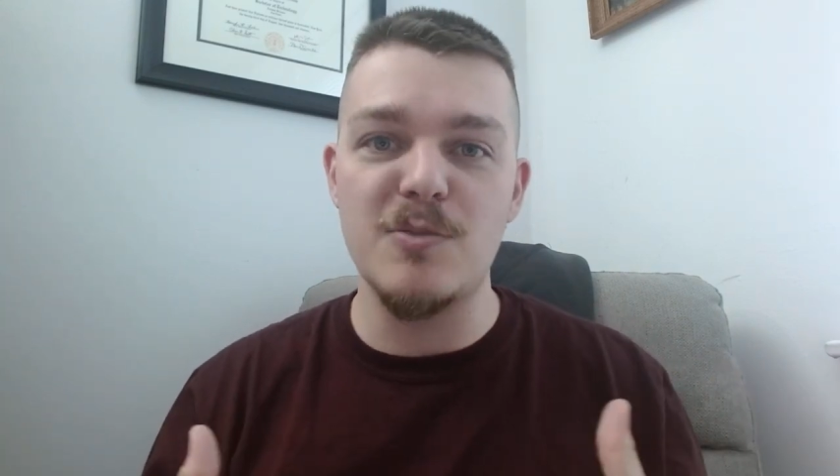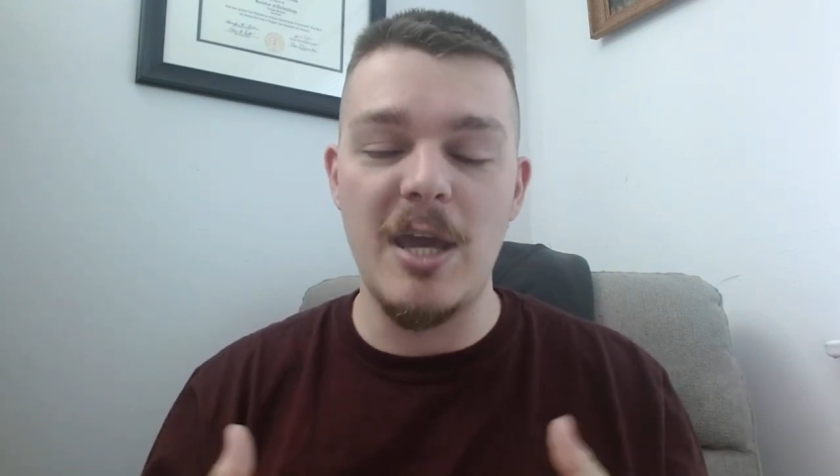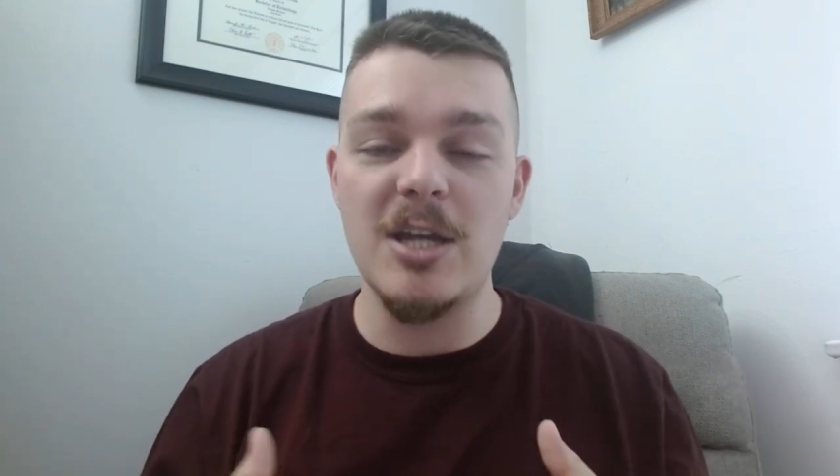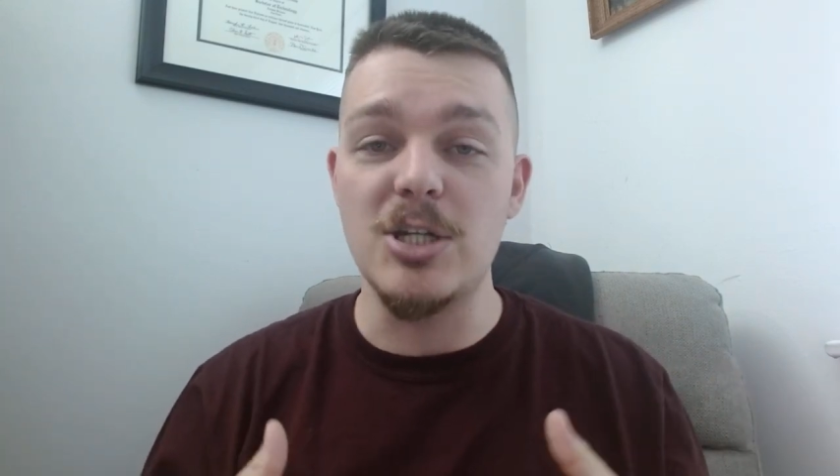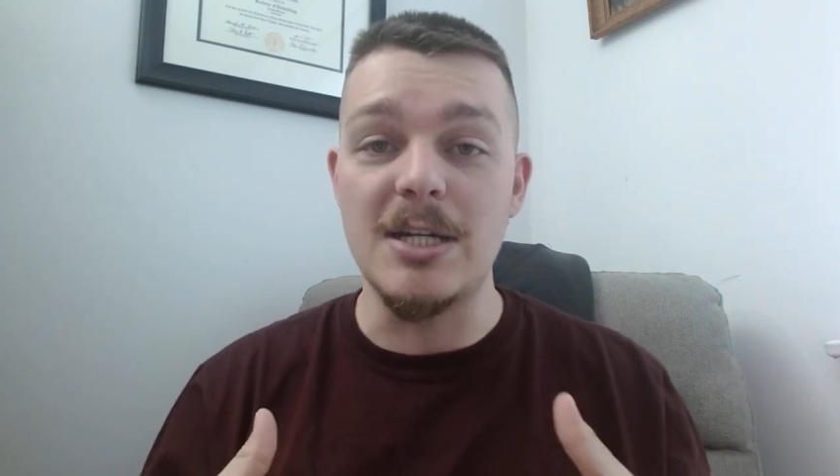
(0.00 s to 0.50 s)

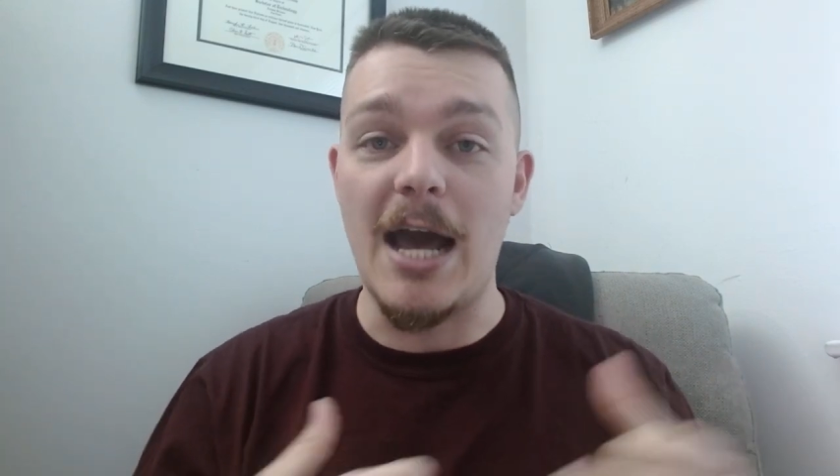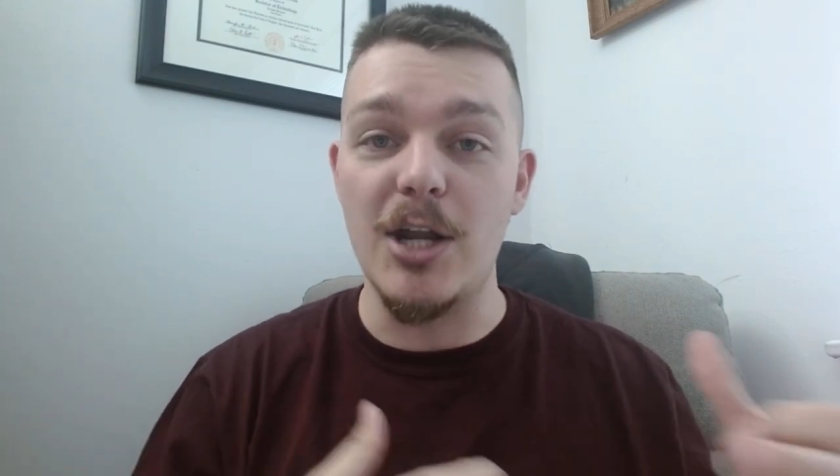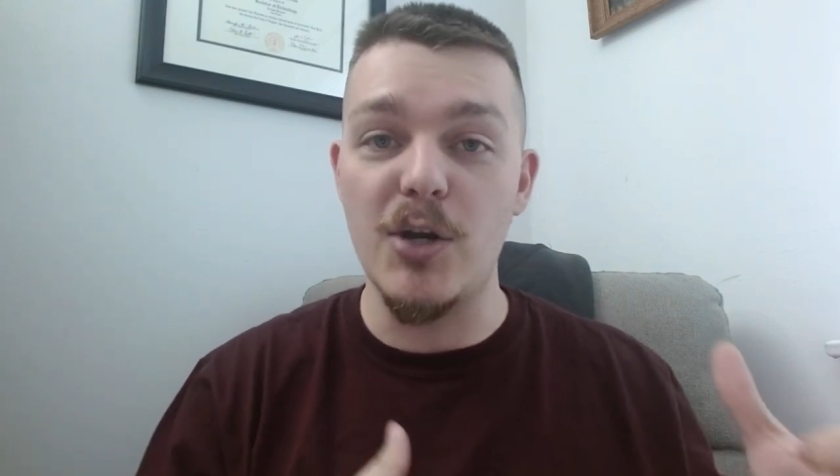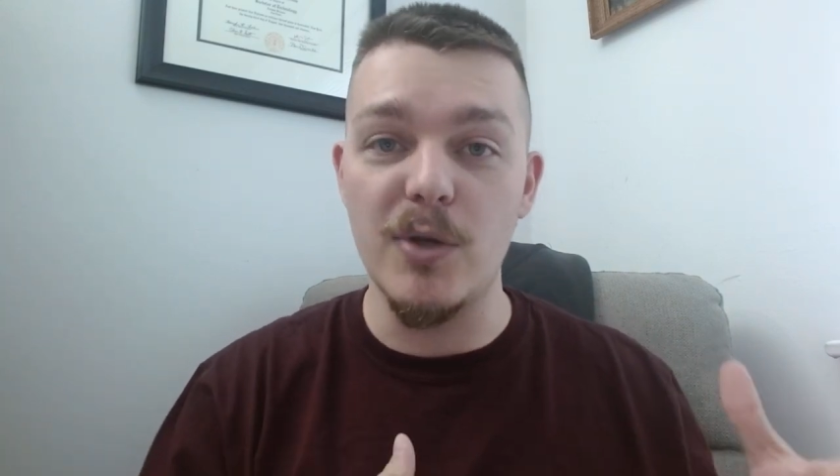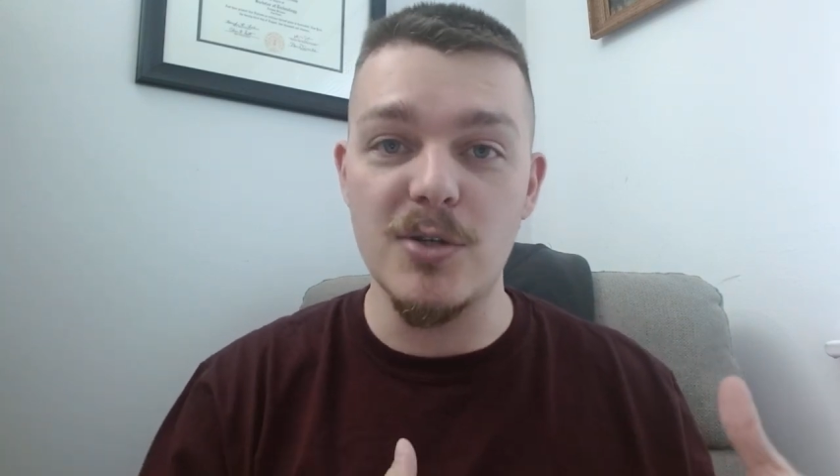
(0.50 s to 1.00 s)
page and not
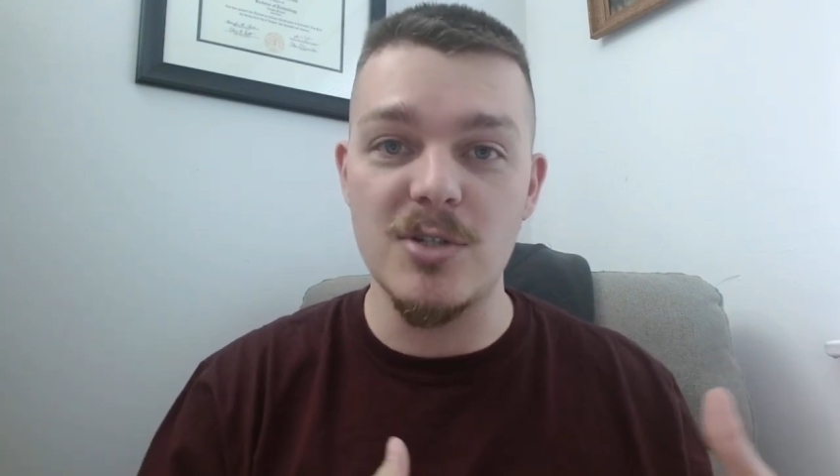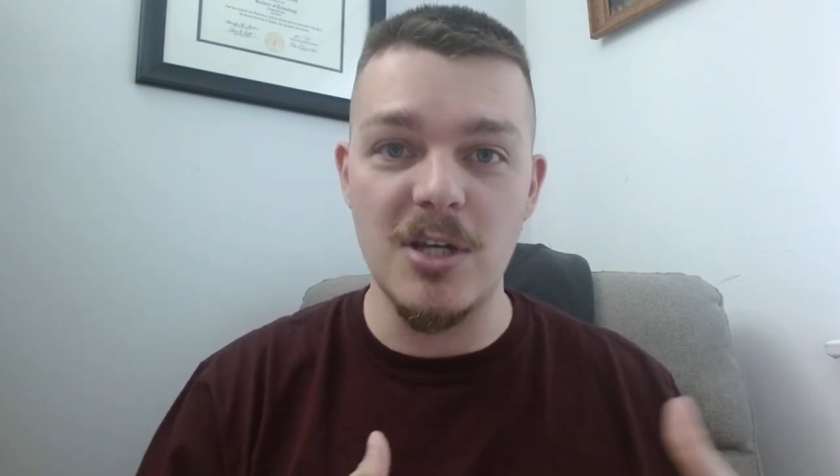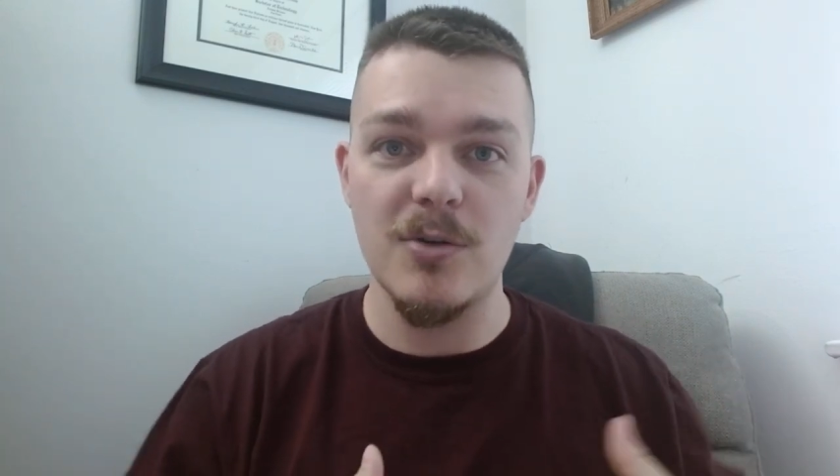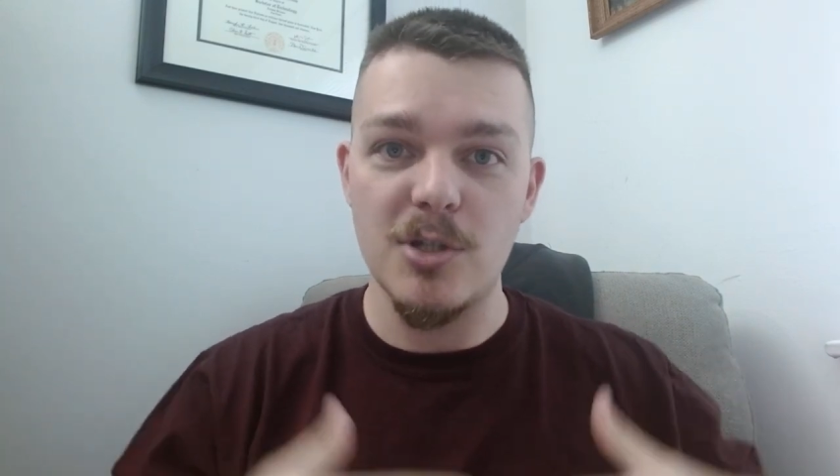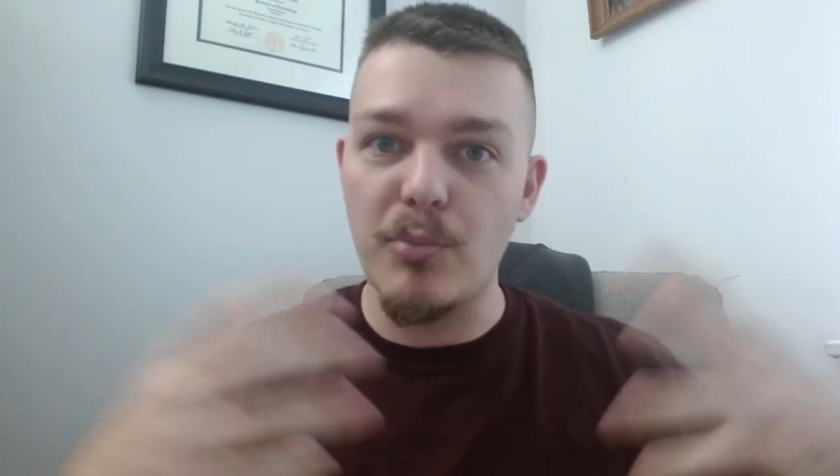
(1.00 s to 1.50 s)
knowing those
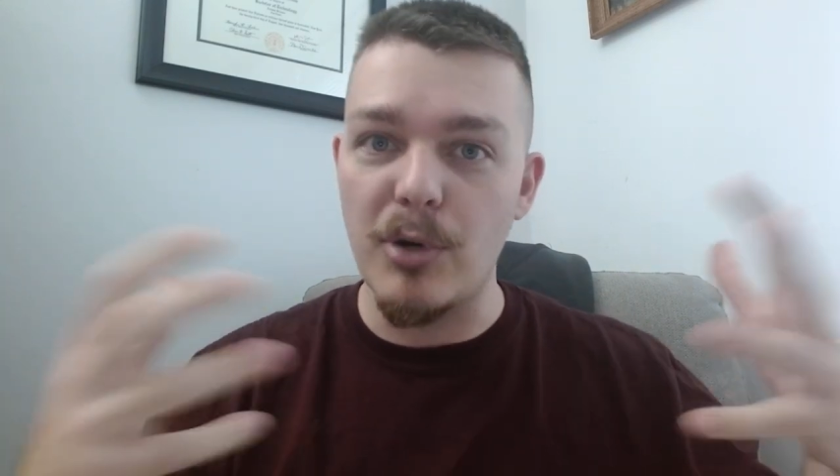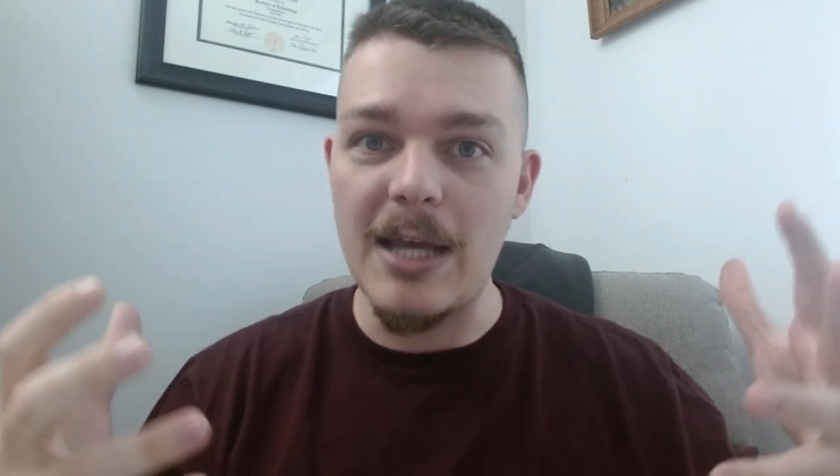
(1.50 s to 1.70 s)
secrets are pretty